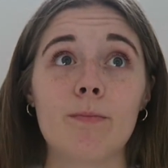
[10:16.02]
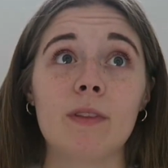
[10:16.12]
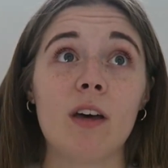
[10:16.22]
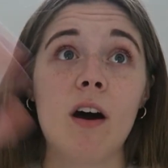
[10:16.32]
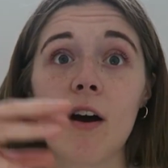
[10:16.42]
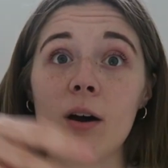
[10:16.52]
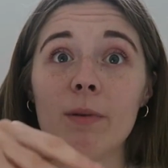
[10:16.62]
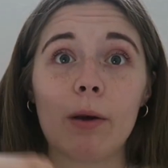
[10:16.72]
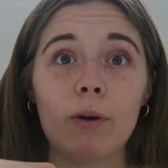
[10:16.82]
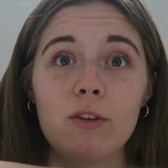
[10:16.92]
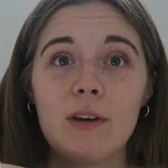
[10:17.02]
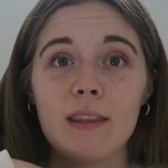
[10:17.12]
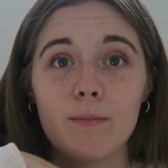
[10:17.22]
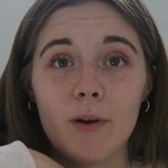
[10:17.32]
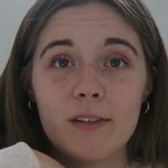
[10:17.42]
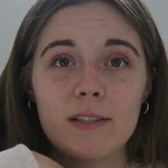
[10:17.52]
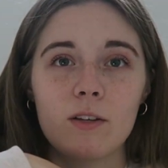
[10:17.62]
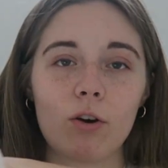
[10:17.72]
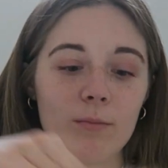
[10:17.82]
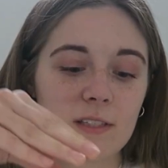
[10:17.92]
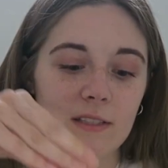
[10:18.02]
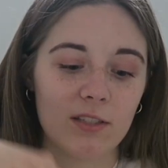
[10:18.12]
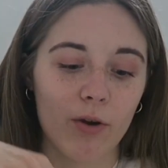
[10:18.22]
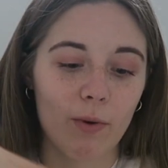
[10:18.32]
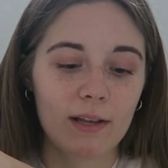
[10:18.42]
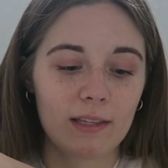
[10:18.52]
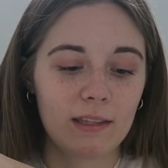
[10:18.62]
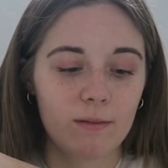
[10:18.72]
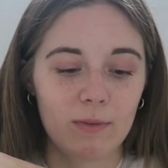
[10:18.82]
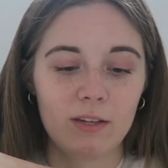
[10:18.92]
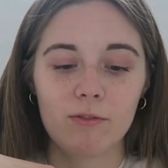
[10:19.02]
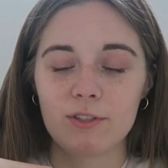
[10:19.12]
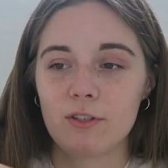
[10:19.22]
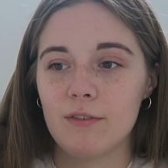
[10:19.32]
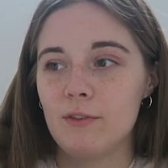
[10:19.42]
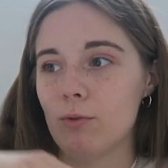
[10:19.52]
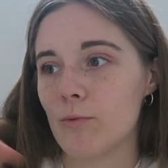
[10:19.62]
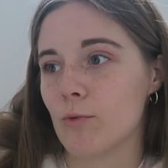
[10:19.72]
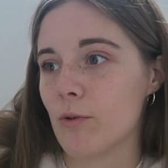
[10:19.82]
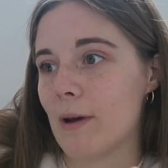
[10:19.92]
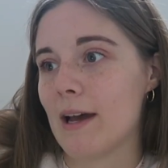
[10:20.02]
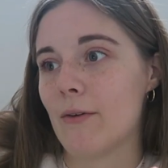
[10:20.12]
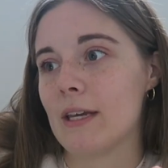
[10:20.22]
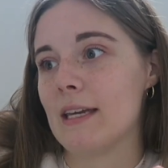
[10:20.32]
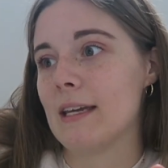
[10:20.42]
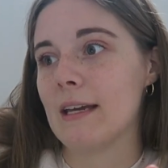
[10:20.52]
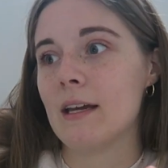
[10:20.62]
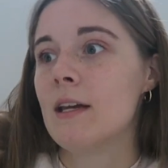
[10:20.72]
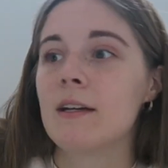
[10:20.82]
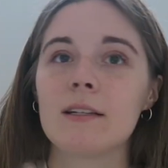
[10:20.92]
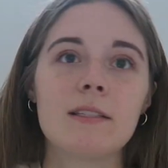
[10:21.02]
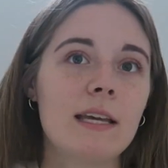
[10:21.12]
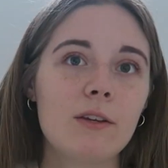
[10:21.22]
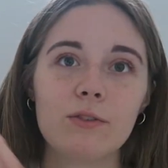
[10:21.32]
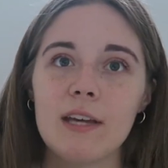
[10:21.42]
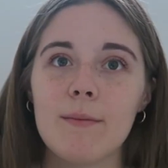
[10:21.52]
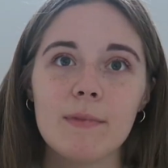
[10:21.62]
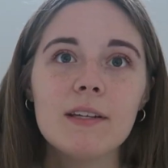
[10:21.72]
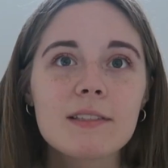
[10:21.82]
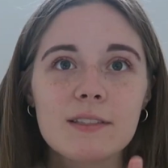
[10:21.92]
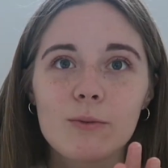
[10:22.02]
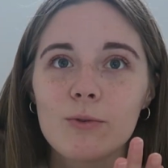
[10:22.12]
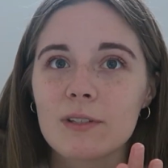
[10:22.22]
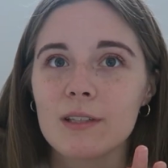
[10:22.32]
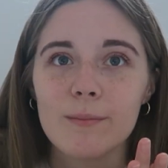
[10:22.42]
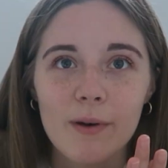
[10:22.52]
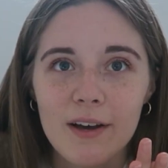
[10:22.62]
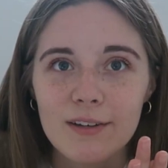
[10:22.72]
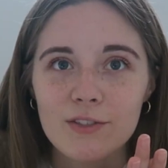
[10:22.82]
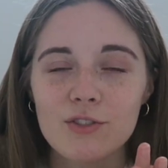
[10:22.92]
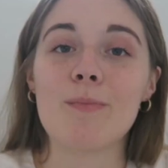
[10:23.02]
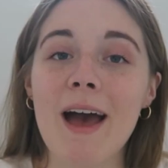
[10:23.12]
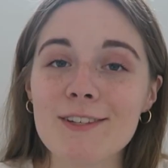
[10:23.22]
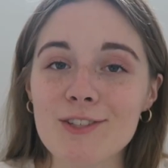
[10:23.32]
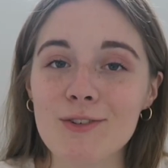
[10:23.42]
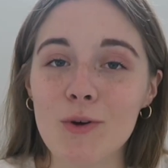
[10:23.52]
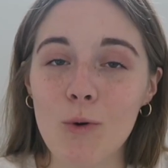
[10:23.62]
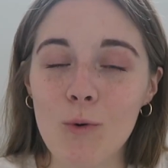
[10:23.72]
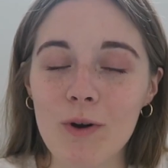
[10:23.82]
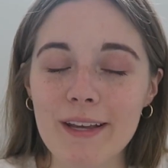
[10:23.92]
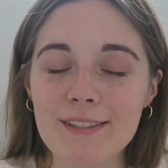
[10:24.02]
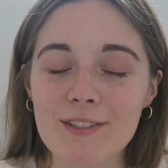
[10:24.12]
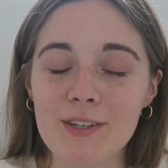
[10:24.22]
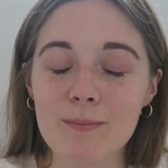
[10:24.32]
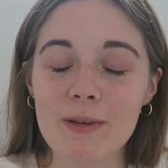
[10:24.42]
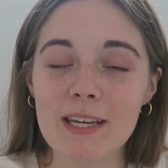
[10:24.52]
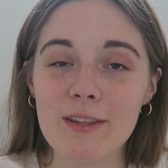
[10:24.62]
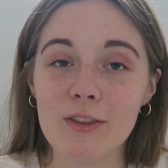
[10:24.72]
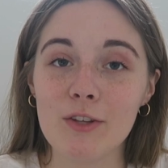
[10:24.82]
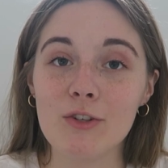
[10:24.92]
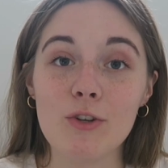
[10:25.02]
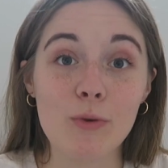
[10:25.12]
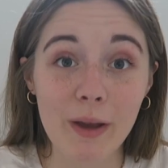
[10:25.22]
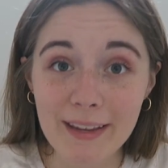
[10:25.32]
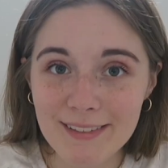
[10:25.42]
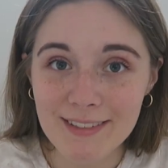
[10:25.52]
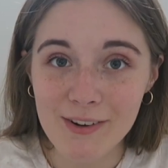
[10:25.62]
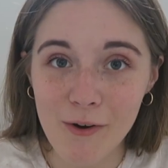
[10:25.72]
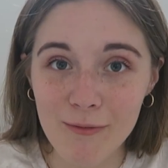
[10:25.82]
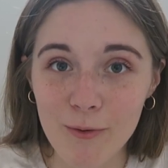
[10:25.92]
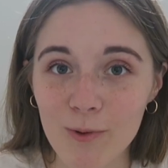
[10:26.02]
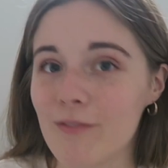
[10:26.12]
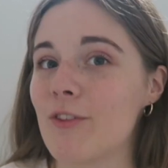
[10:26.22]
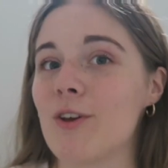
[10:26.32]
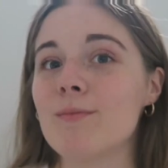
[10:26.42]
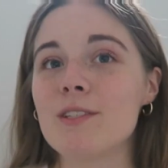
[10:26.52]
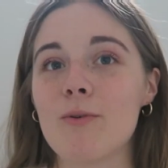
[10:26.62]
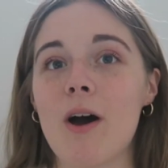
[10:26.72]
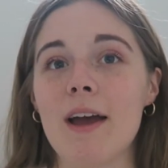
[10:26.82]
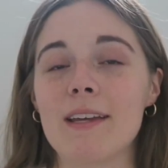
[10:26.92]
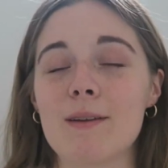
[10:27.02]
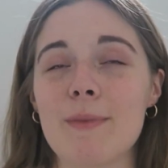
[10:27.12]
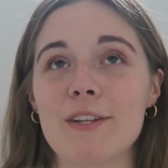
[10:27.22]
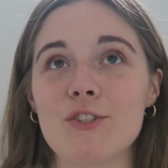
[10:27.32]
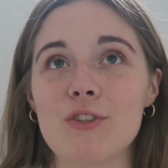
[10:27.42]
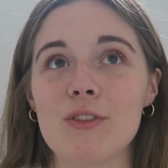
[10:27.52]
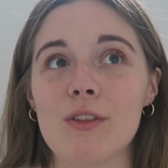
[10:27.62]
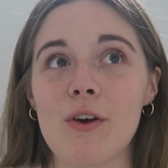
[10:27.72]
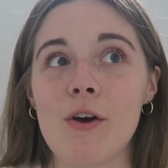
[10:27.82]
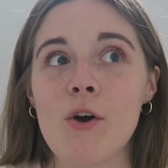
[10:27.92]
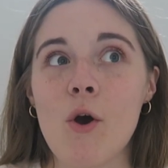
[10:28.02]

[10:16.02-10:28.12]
the hub, like where you get the bus in the Commons, is directly in the middle, so if you're all the way out here, it could take you 10 minutes to walk to the bus. So Patterson Court is going to be the newest of all of them, so I can imagine that